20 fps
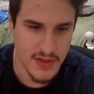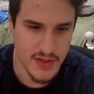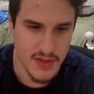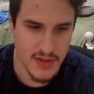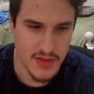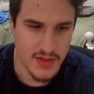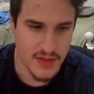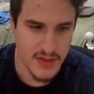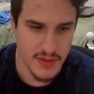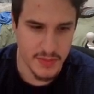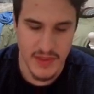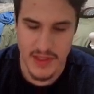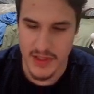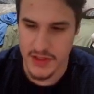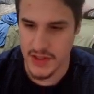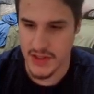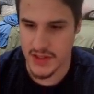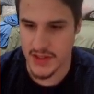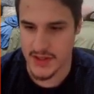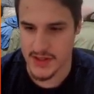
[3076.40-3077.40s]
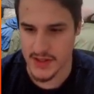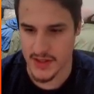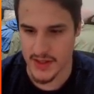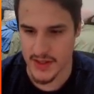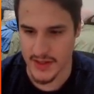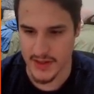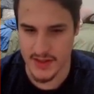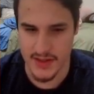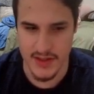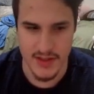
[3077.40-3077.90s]
Someone actually
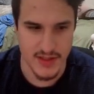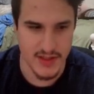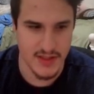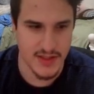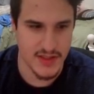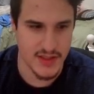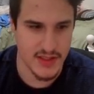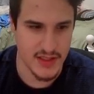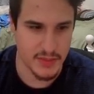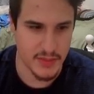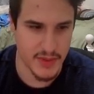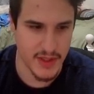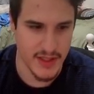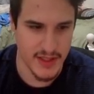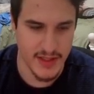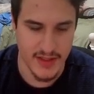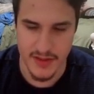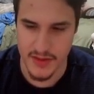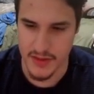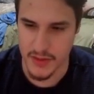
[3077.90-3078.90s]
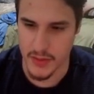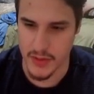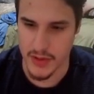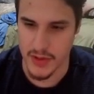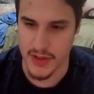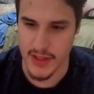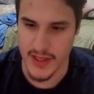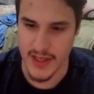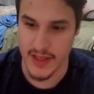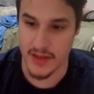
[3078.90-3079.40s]
nuzlocked this in my
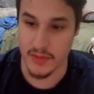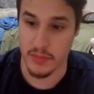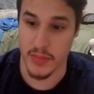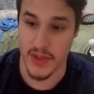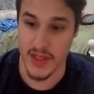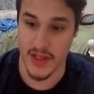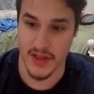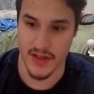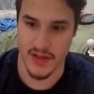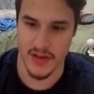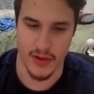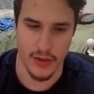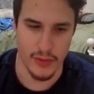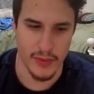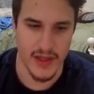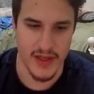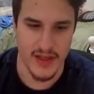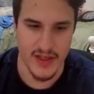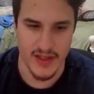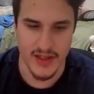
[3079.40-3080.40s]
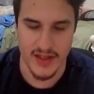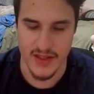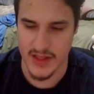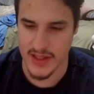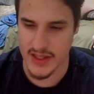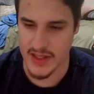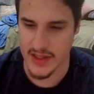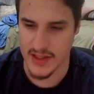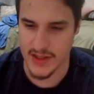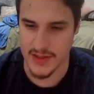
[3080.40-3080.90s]
Discord and beat it already.
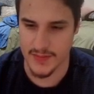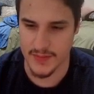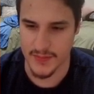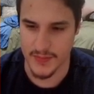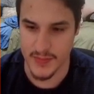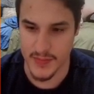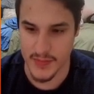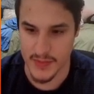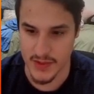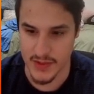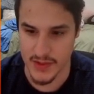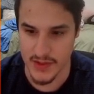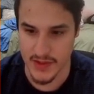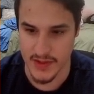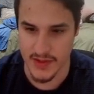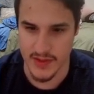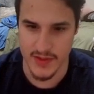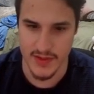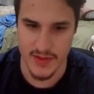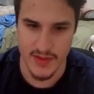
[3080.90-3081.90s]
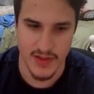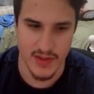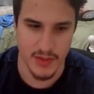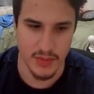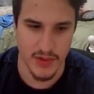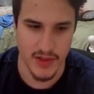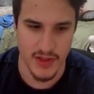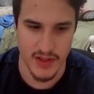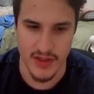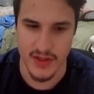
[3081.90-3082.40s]
Like,
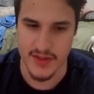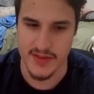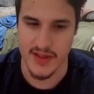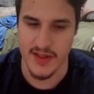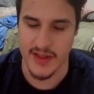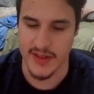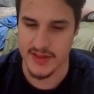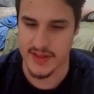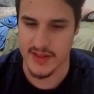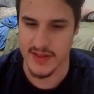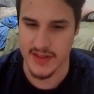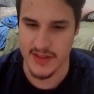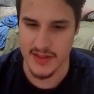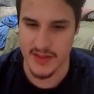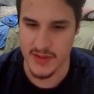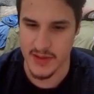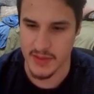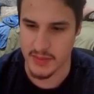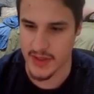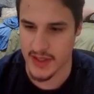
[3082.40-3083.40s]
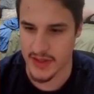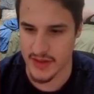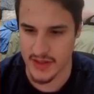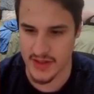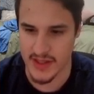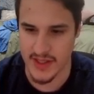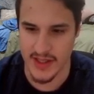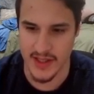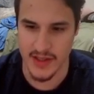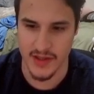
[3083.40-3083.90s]
completely nuzlocked it. But I think
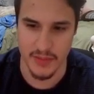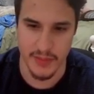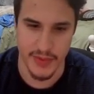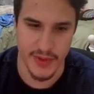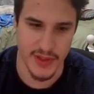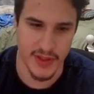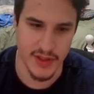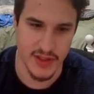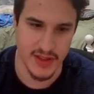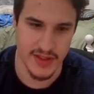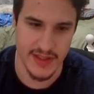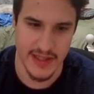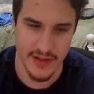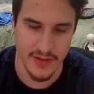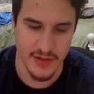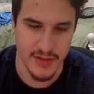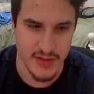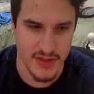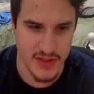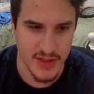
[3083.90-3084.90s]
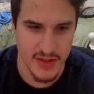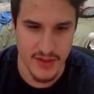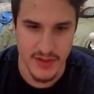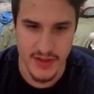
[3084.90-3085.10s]
they got pretty good encounters though.